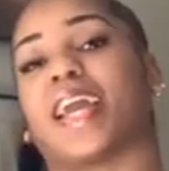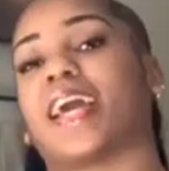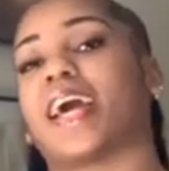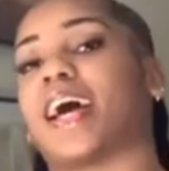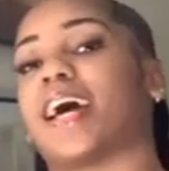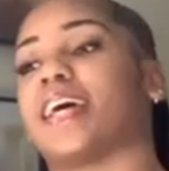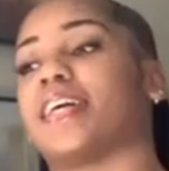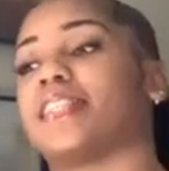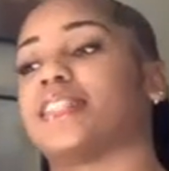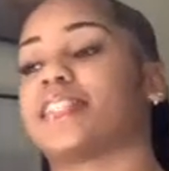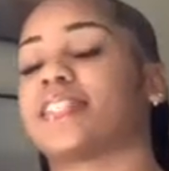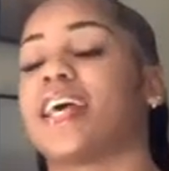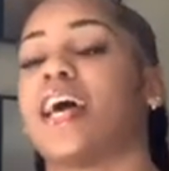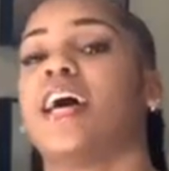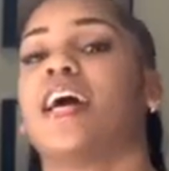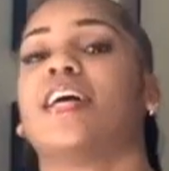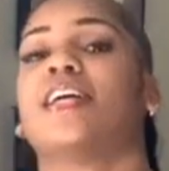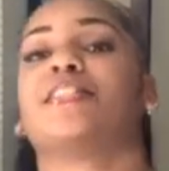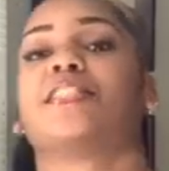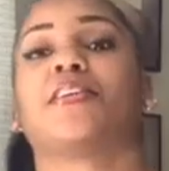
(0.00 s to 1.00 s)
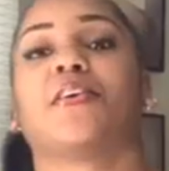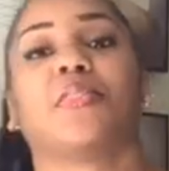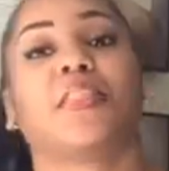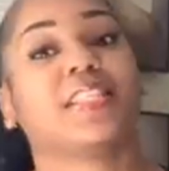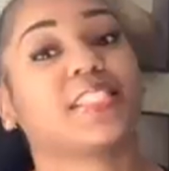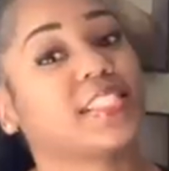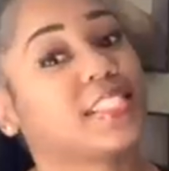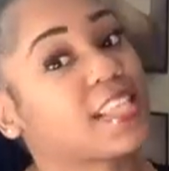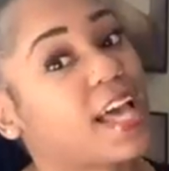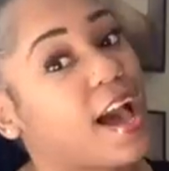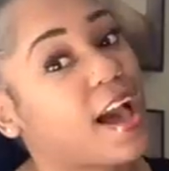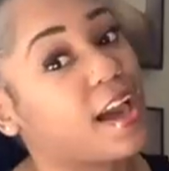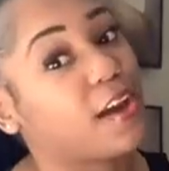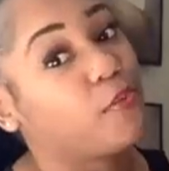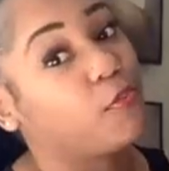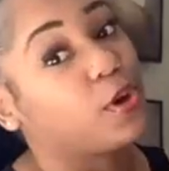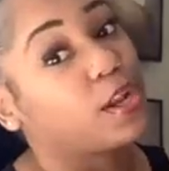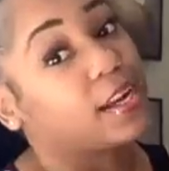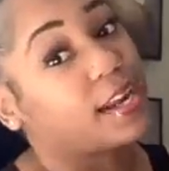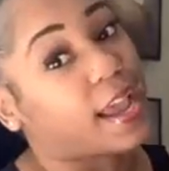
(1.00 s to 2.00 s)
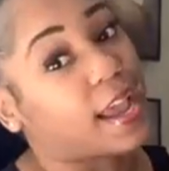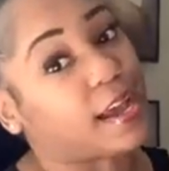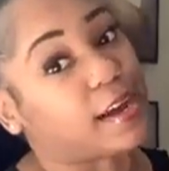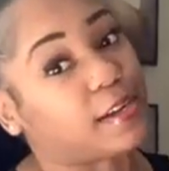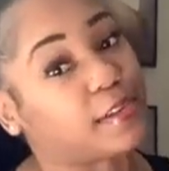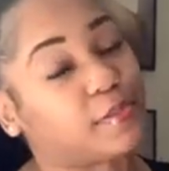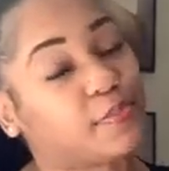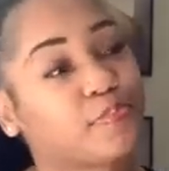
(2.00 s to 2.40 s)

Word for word: guys. So this is how it went down.